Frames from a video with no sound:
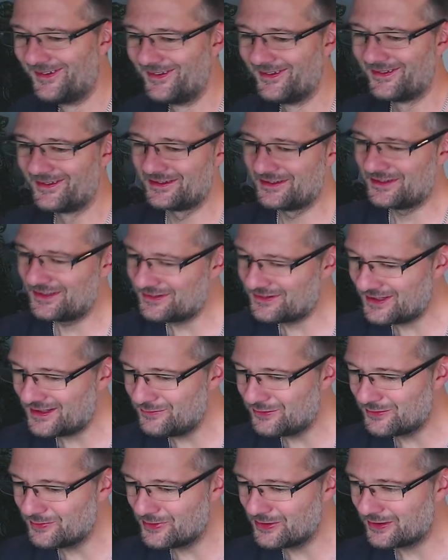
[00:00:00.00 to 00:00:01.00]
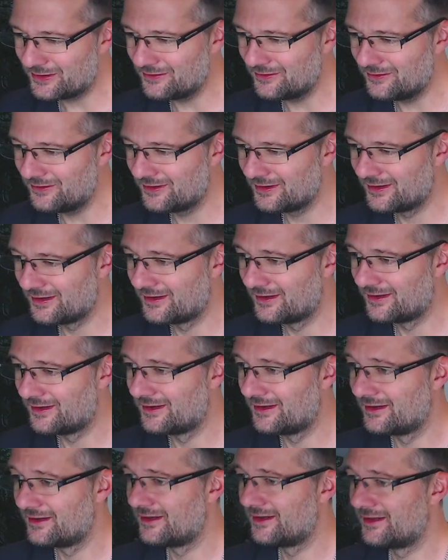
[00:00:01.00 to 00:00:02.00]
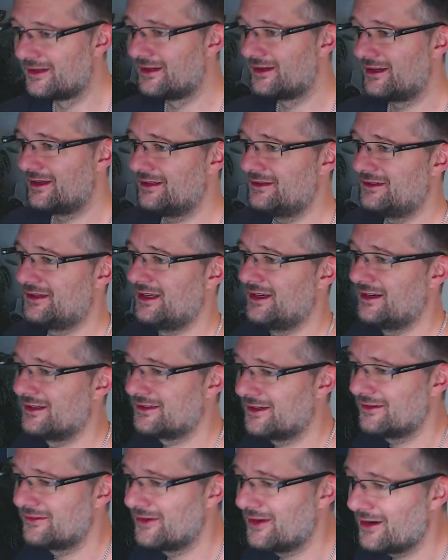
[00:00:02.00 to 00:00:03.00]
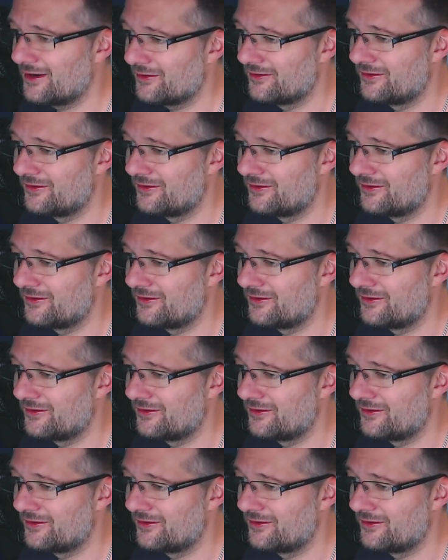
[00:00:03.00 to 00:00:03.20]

Is it Teams Michael? Is it? I don't know.